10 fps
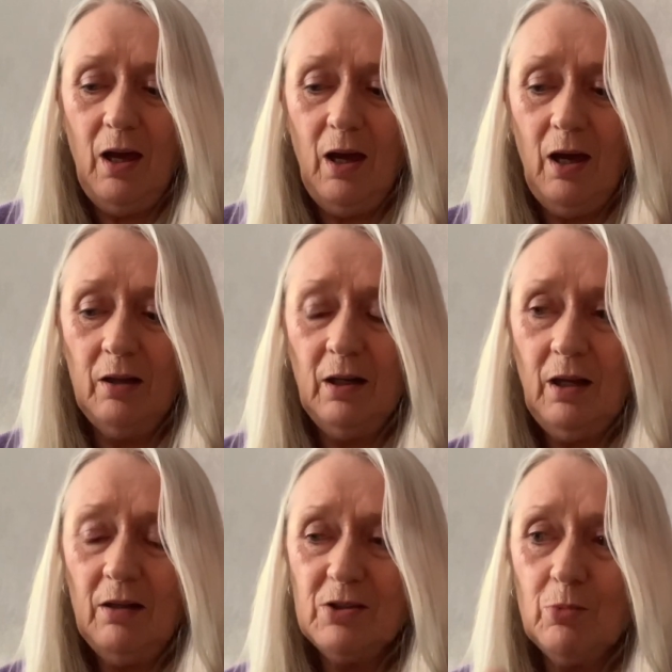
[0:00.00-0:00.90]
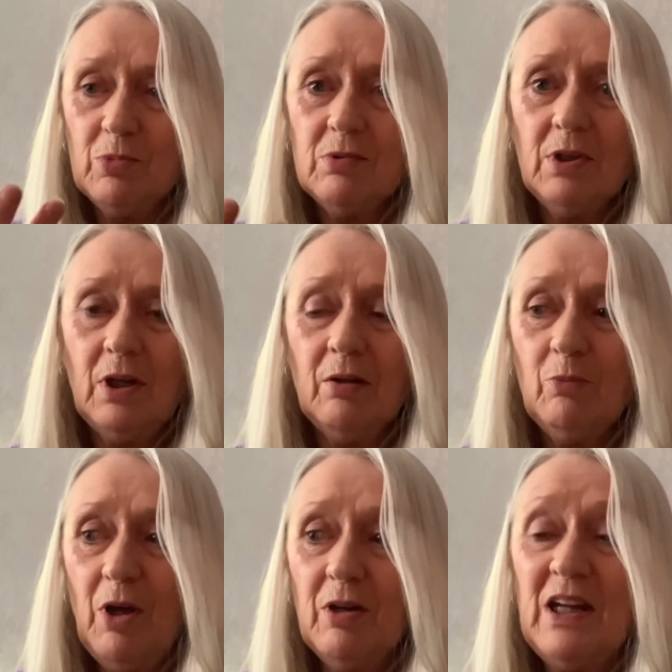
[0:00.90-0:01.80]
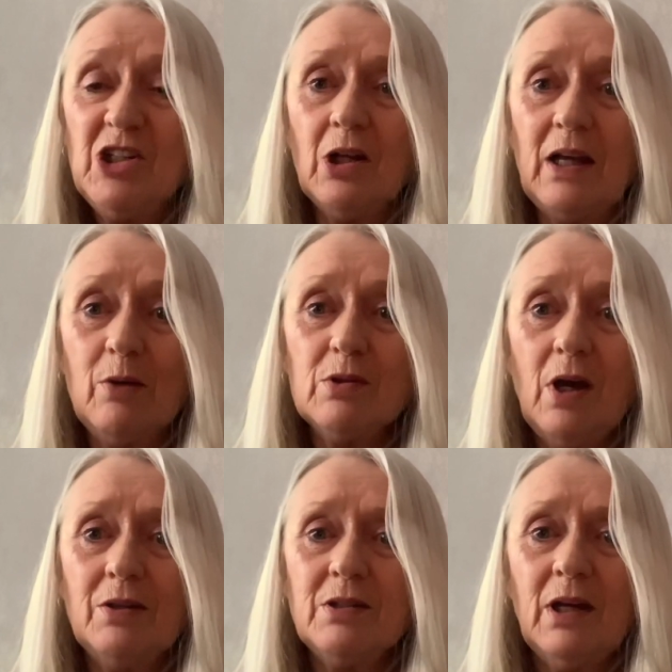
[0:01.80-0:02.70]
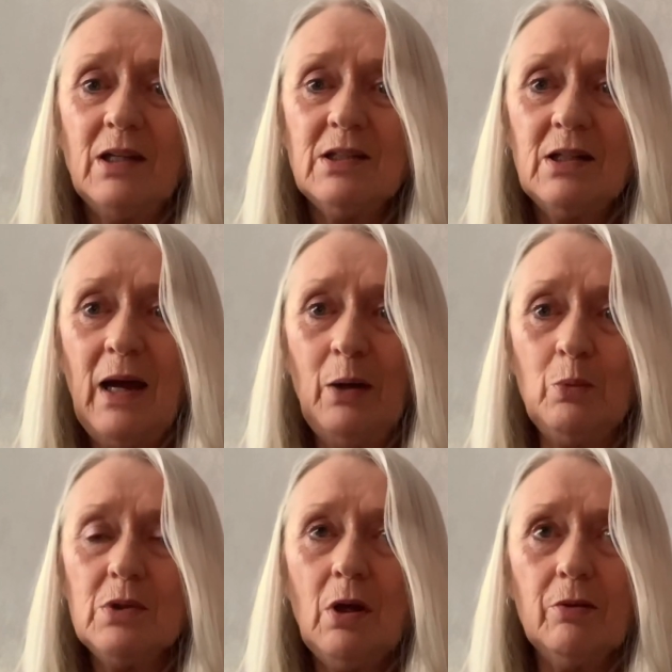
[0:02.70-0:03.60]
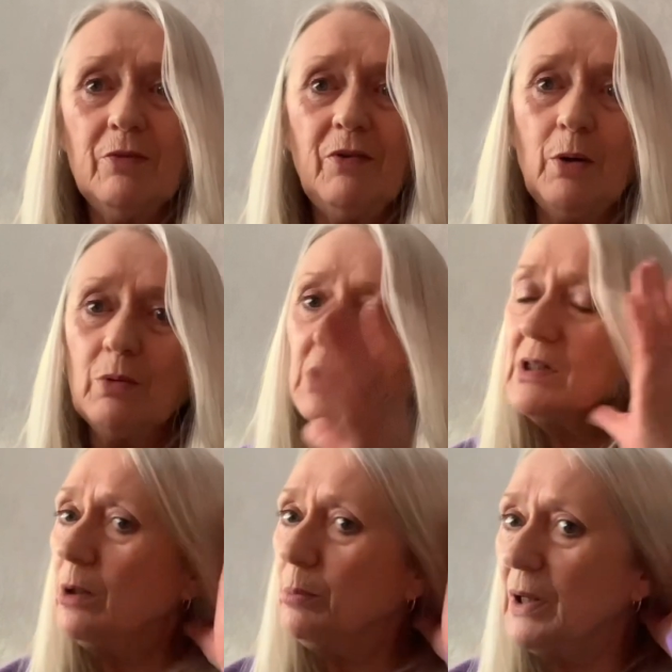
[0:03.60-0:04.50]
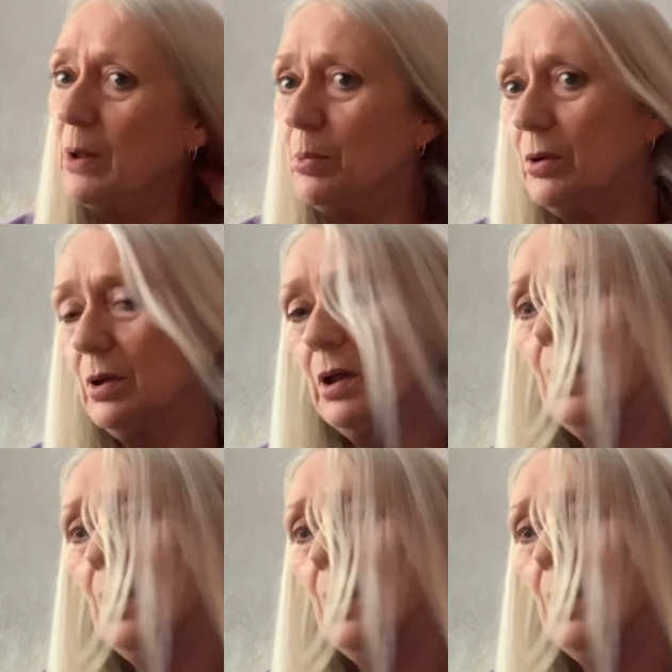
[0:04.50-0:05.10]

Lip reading: And initially it was hard to get it out on the phone to tell people,